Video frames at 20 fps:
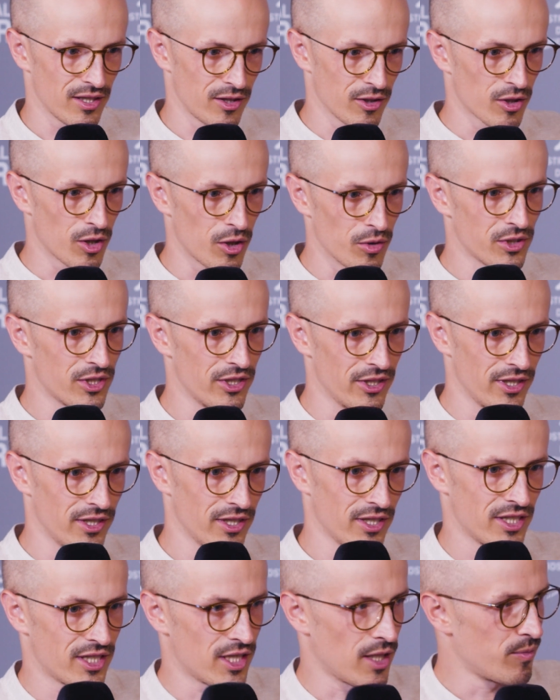uh, the closer
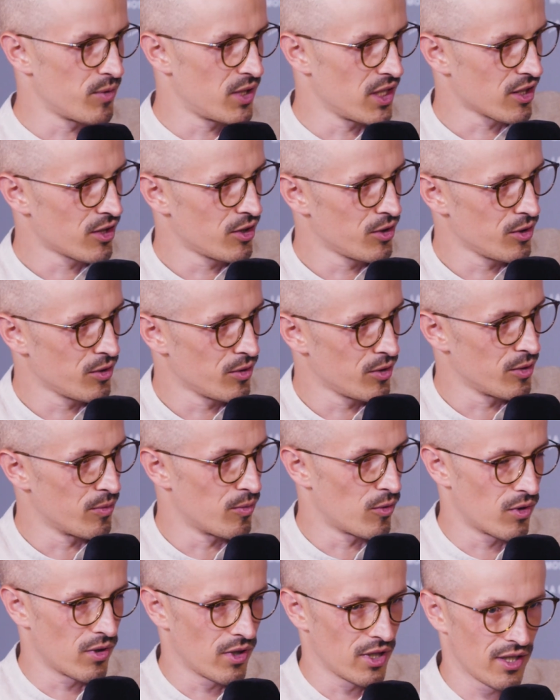the subject to you, the
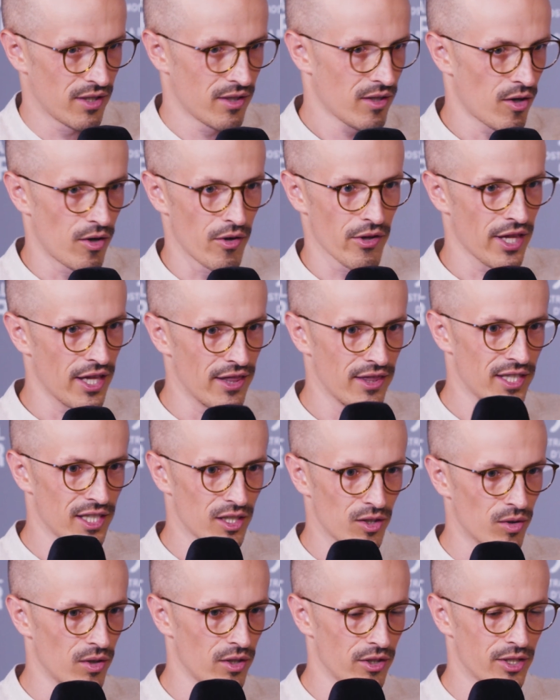more
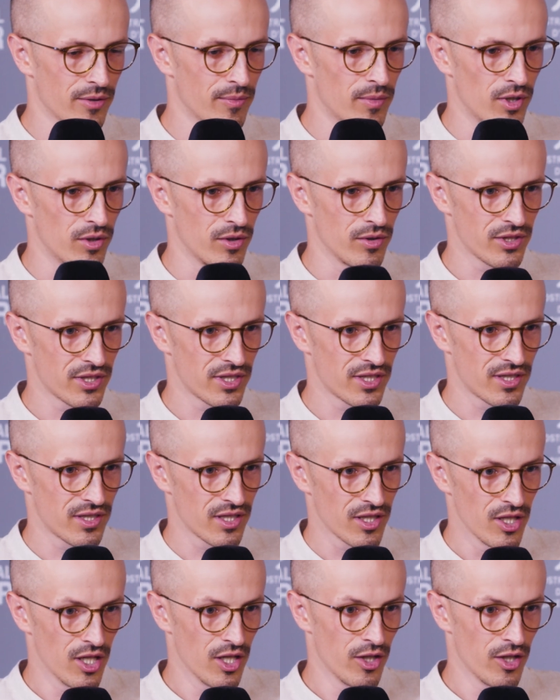authentic or the most